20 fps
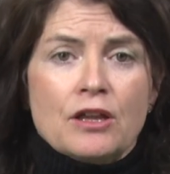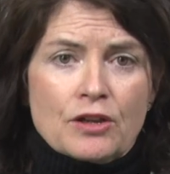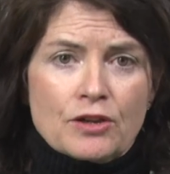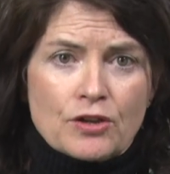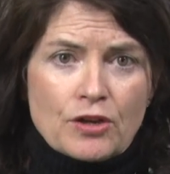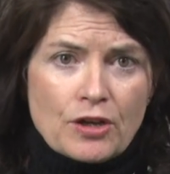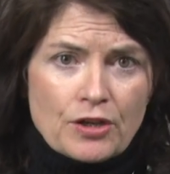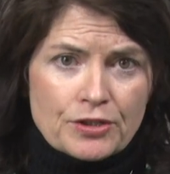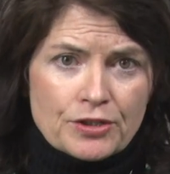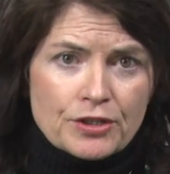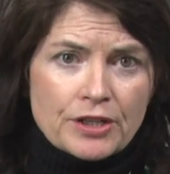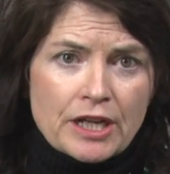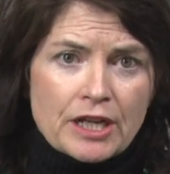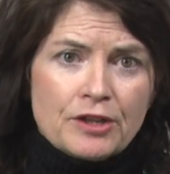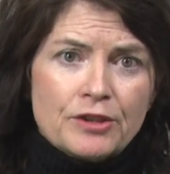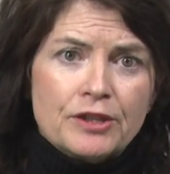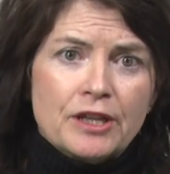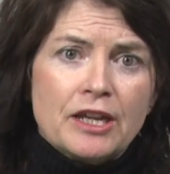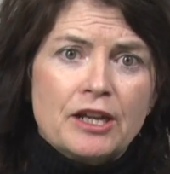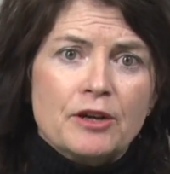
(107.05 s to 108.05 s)
Call your
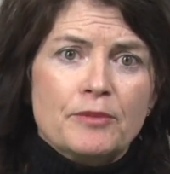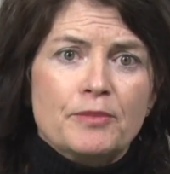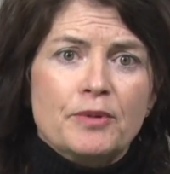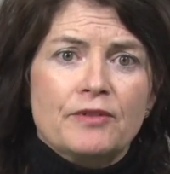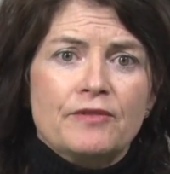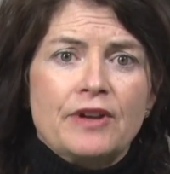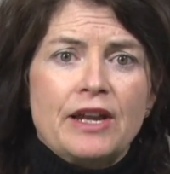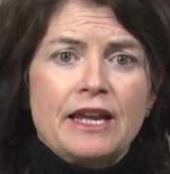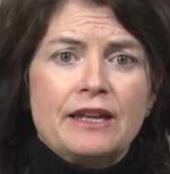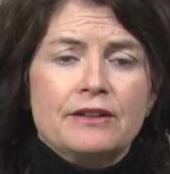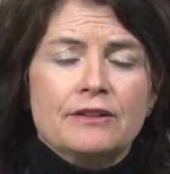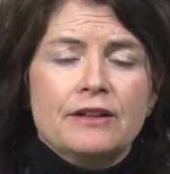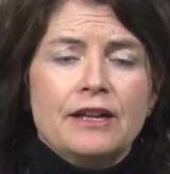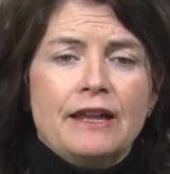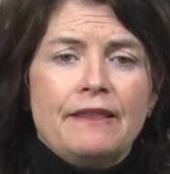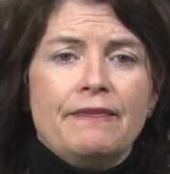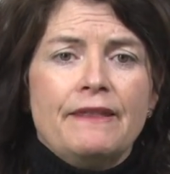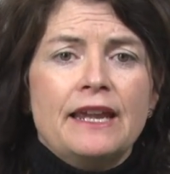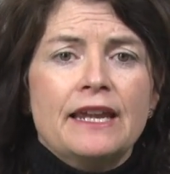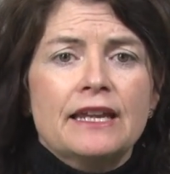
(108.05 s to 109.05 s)
health care provider
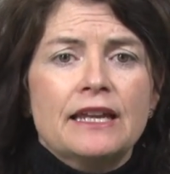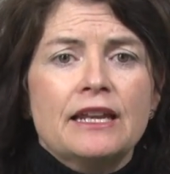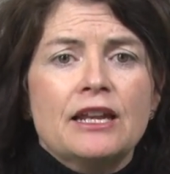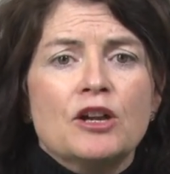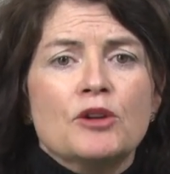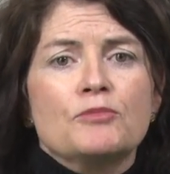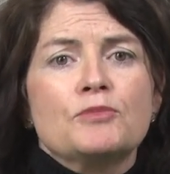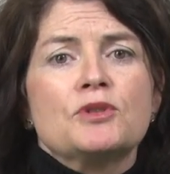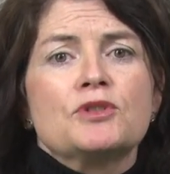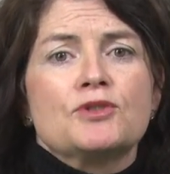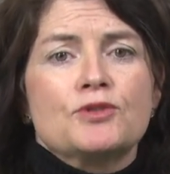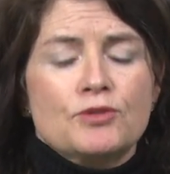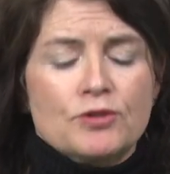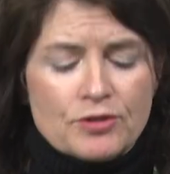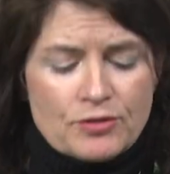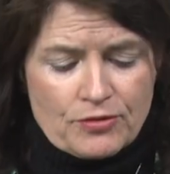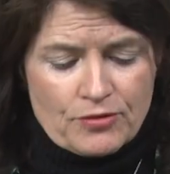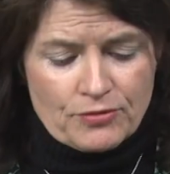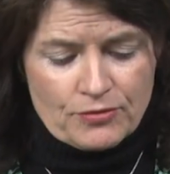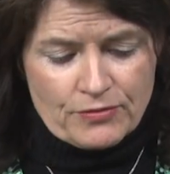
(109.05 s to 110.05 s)
and they can help you
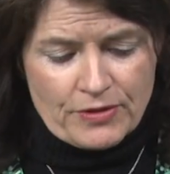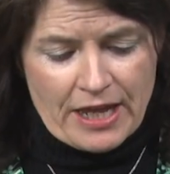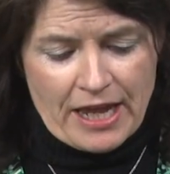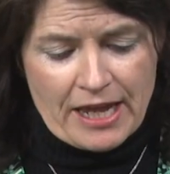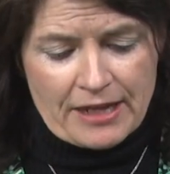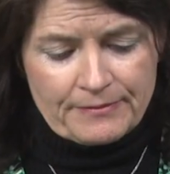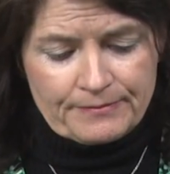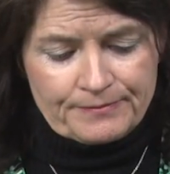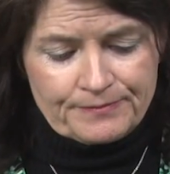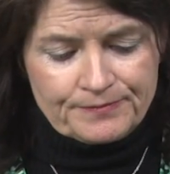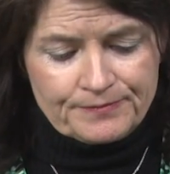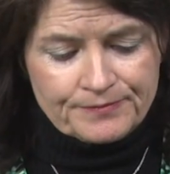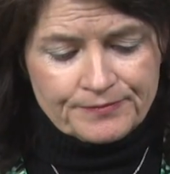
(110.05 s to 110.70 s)
sort through that.